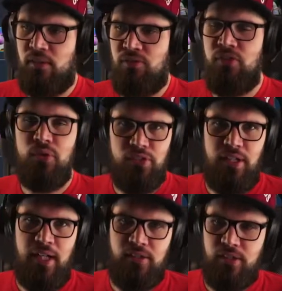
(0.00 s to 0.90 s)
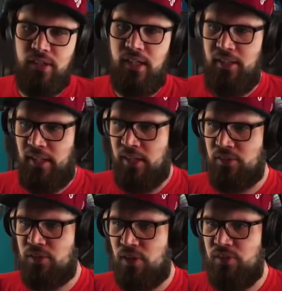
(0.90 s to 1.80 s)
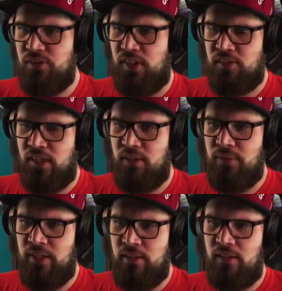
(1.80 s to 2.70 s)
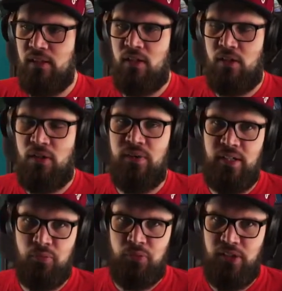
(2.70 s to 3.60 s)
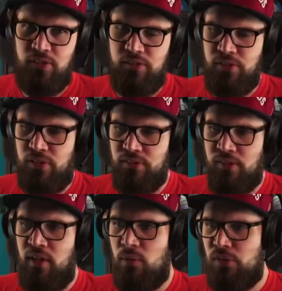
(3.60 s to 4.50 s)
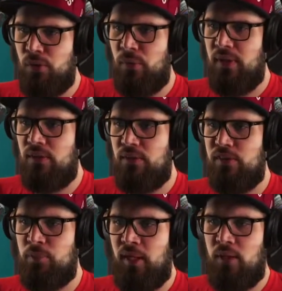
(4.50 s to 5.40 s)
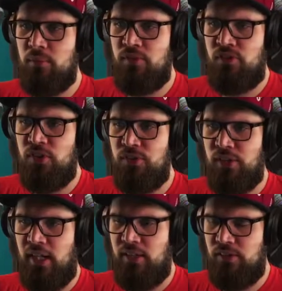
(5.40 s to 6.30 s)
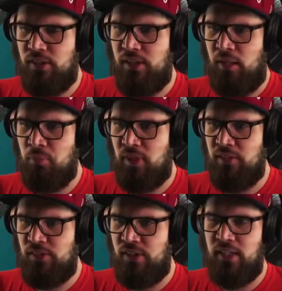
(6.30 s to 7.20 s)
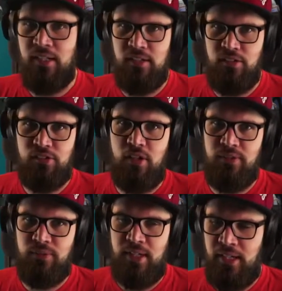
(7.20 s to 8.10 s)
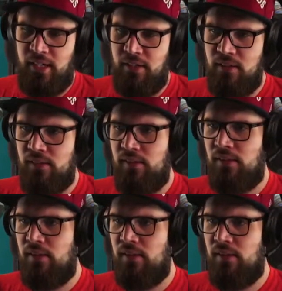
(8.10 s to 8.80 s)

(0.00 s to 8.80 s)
The fusion engine and the Exocraft accelerator are already pre-installed. What you want to do is pick up the fusion engine and place it in this slot right here,